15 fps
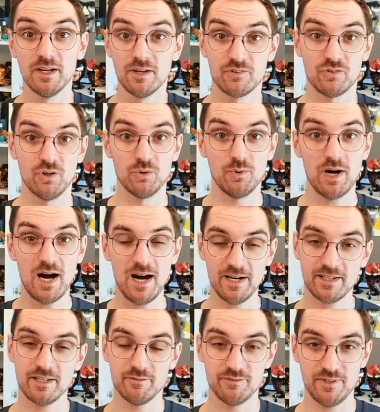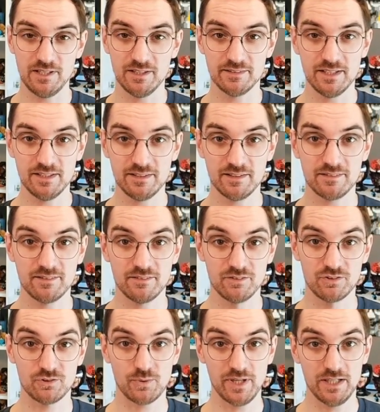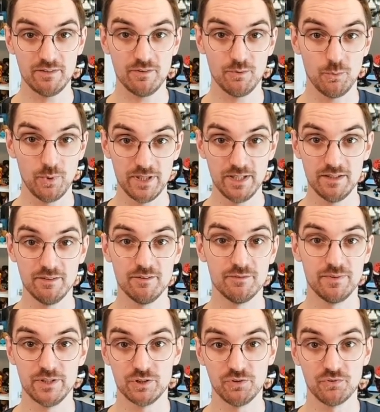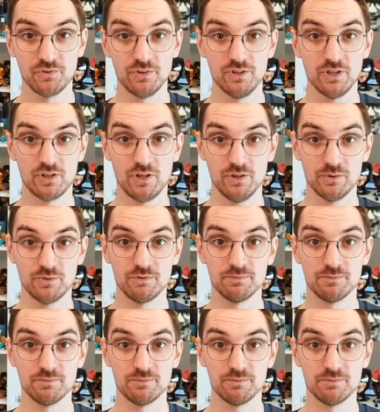So I can validate it straight within Visual Studio Code.